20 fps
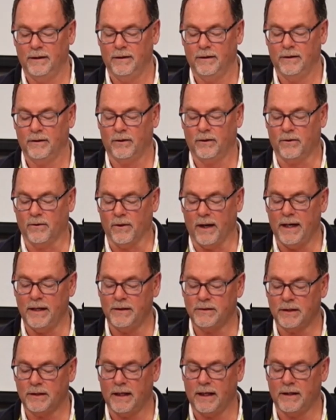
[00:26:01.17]

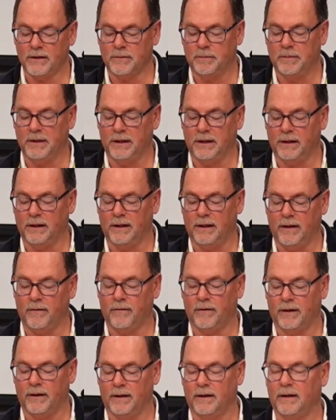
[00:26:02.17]
grace has been
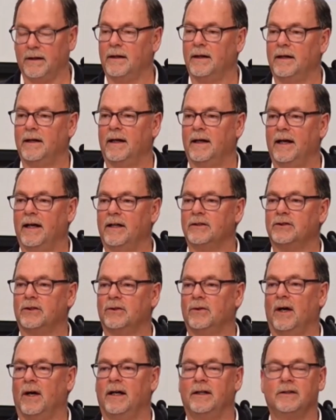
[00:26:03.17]
given as
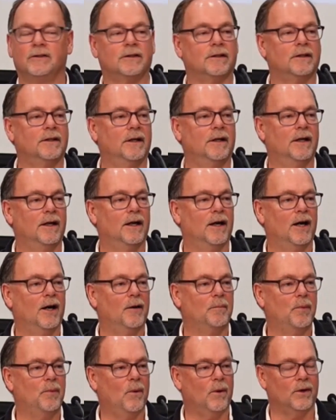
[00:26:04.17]
Christ
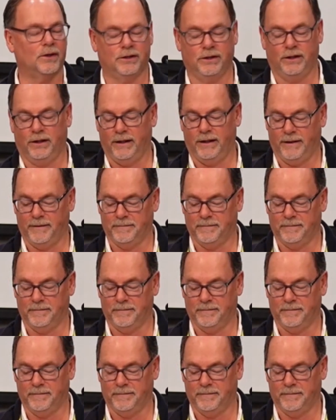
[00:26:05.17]
apportioned it.